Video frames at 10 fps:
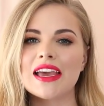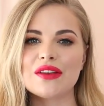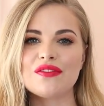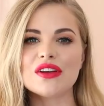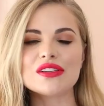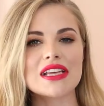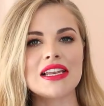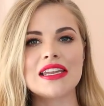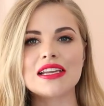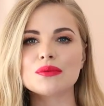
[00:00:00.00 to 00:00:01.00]
It feels
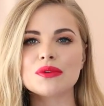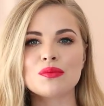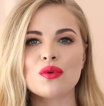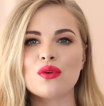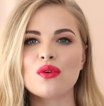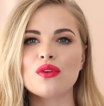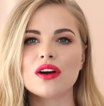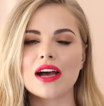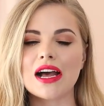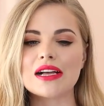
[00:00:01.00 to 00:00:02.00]
a little bit
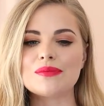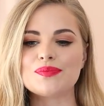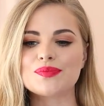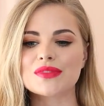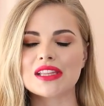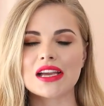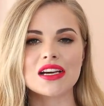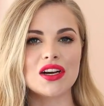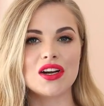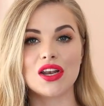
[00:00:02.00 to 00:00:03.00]
more
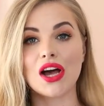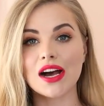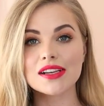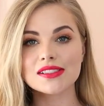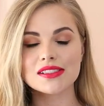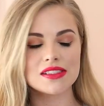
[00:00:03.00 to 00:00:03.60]
like a gloss,